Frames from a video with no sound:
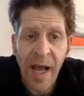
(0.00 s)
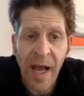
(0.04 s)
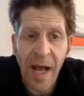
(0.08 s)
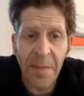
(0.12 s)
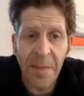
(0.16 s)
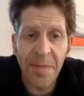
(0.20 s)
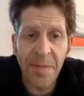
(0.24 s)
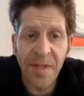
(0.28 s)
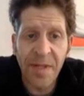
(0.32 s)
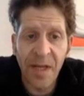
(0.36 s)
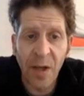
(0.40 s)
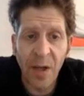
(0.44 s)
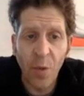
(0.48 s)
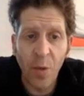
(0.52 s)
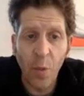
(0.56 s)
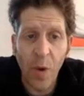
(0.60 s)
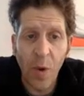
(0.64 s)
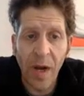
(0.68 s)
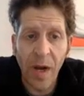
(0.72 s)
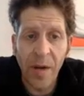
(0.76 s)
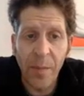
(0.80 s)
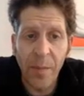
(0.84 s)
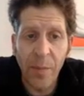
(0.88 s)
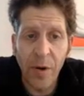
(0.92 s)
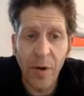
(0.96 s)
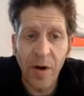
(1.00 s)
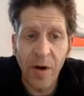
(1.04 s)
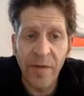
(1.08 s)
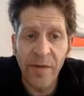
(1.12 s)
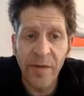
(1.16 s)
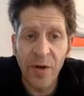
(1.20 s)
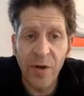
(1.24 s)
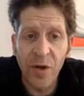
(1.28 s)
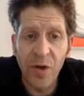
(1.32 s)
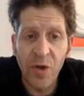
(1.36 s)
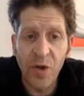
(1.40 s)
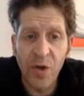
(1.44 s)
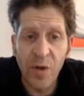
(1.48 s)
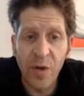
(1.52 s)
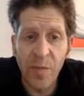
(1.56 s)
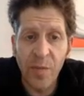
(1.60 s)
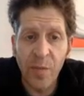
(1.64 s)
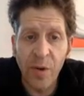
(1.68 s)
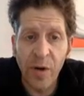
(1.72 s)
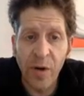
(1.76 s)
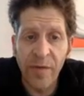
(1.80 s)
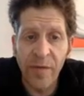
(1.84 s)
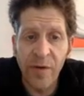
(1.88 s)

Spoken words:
Upsell one pro version